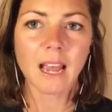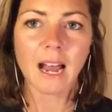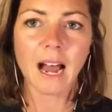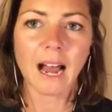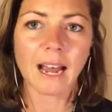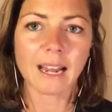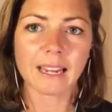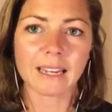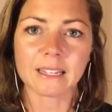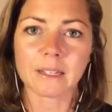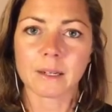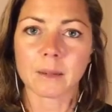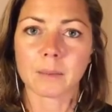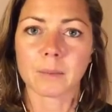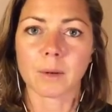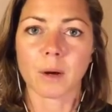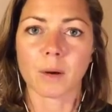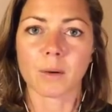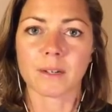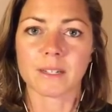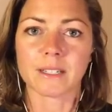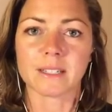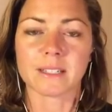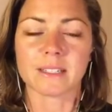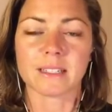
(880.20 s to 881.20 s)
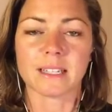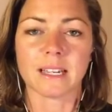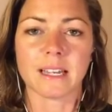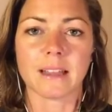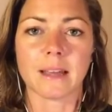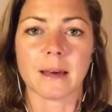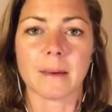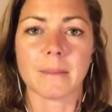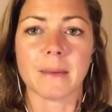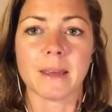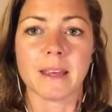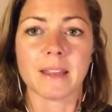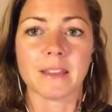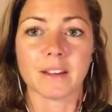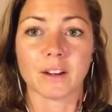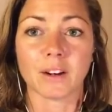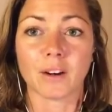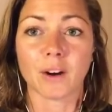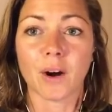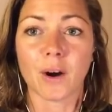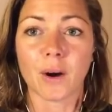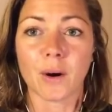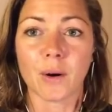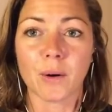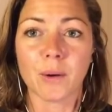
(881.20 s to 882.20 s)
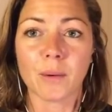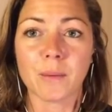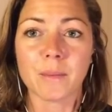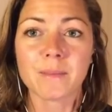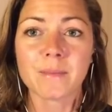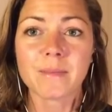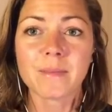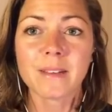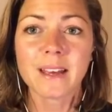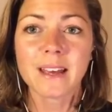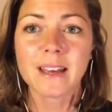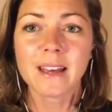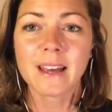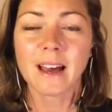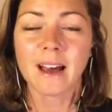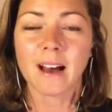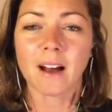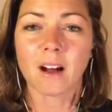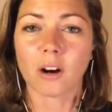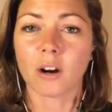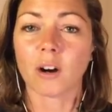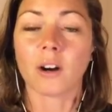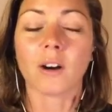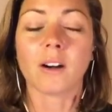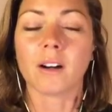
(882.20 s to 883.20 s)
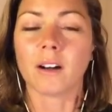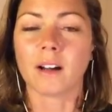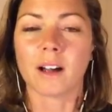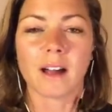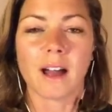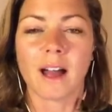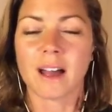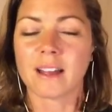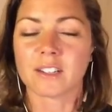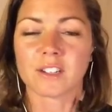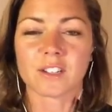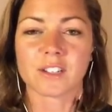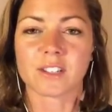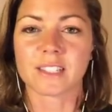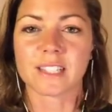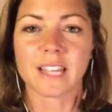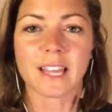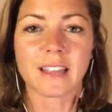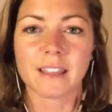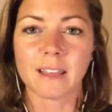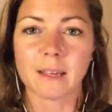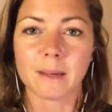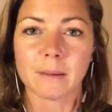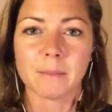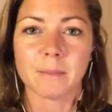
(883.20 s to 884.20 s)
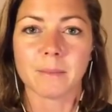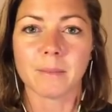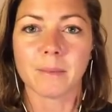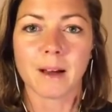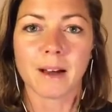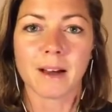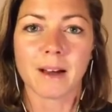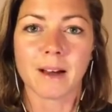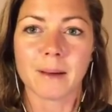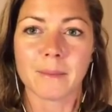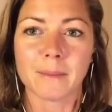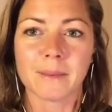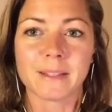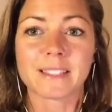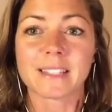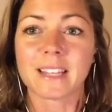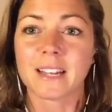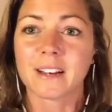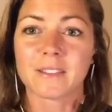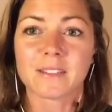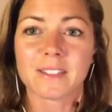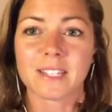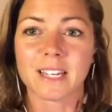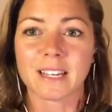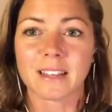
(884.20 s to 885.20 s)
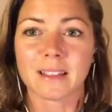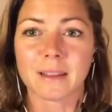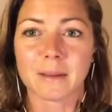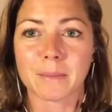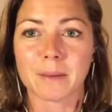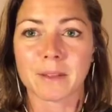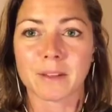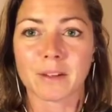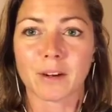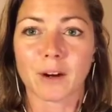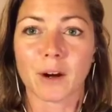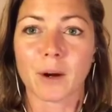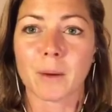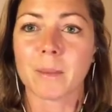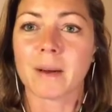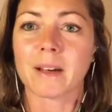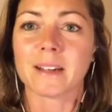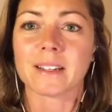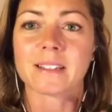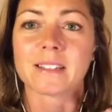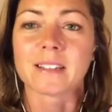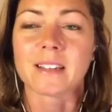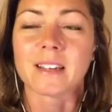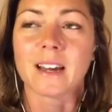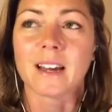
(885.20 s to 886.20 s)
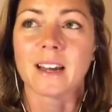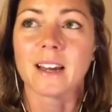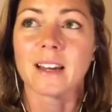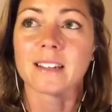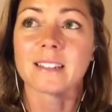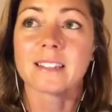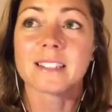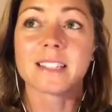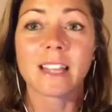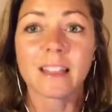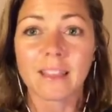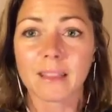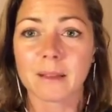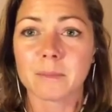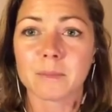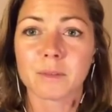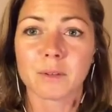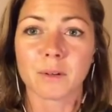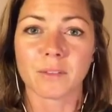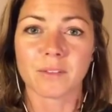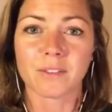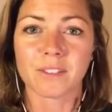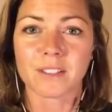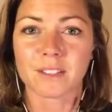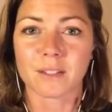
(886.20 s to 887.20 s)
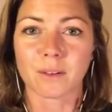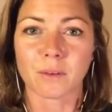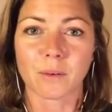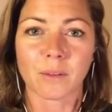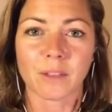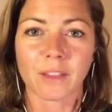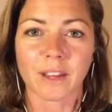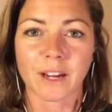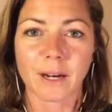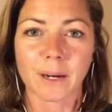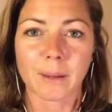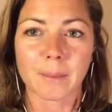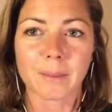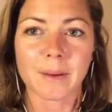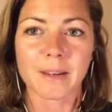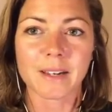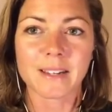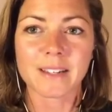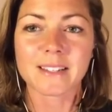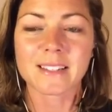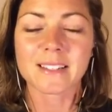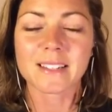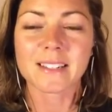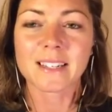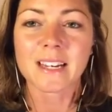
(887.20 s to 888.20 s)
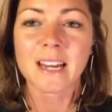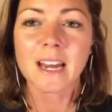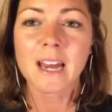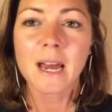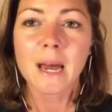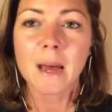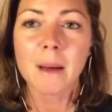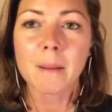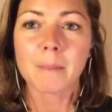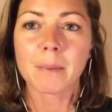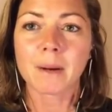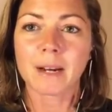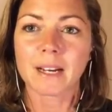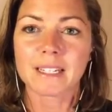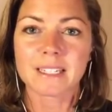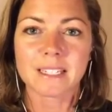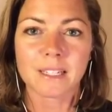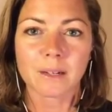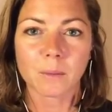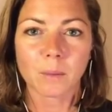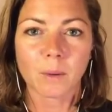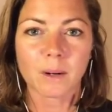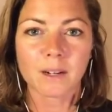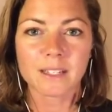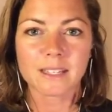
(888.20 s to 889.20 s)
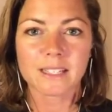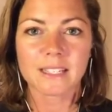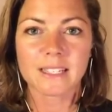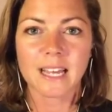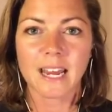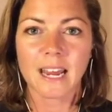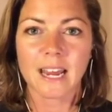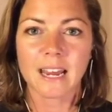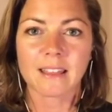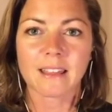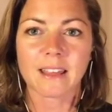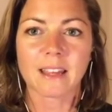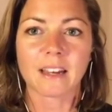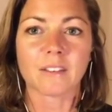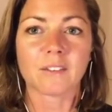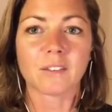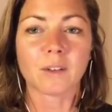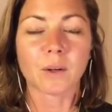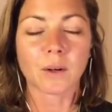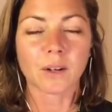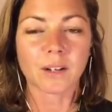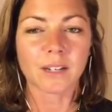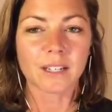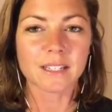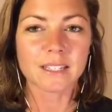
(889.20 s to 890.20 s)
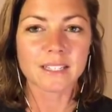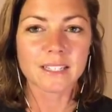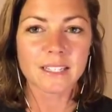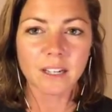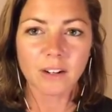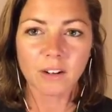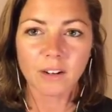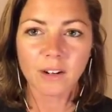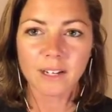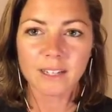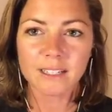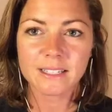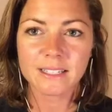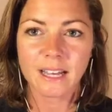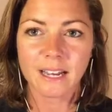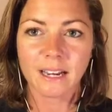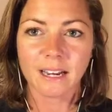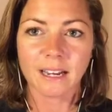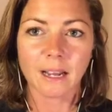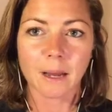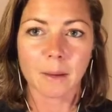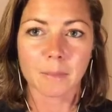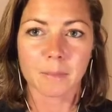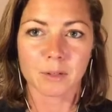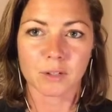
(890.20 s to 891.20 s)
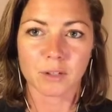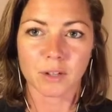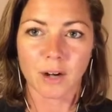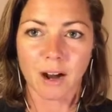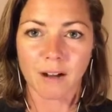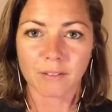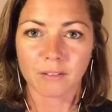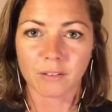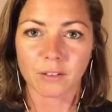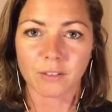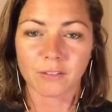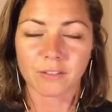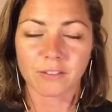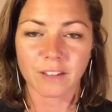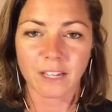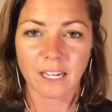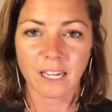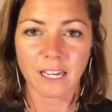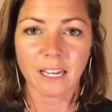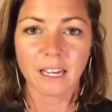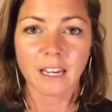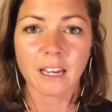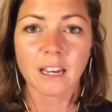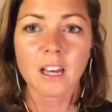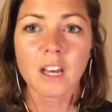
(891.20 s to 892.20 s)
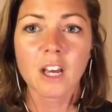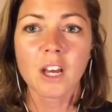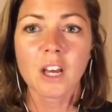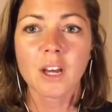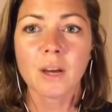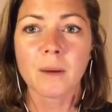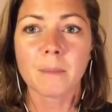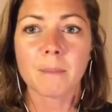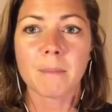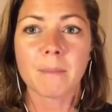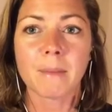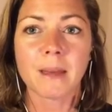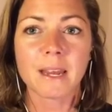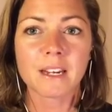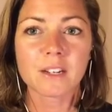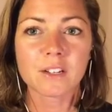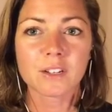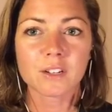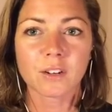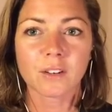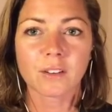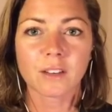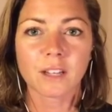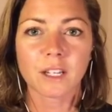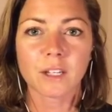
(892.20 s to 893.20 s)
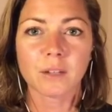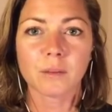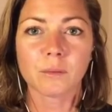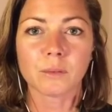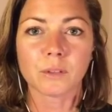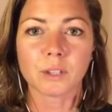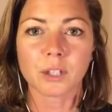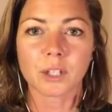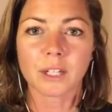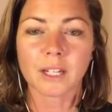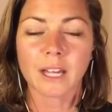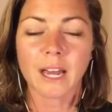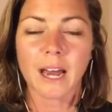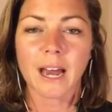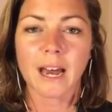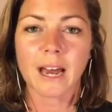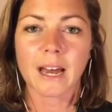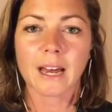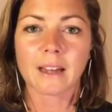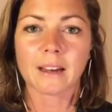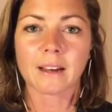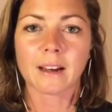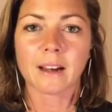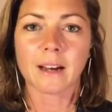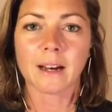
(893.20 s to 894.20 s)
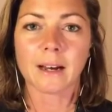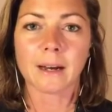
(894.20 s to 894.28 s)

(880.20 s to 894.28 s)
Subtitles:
I end up going to see them in their home. or I just send them, instead of seeing them in their home, I send them to a physical therapist. But I did want to say that if you are considering setting up a travel fee, make sure that you look at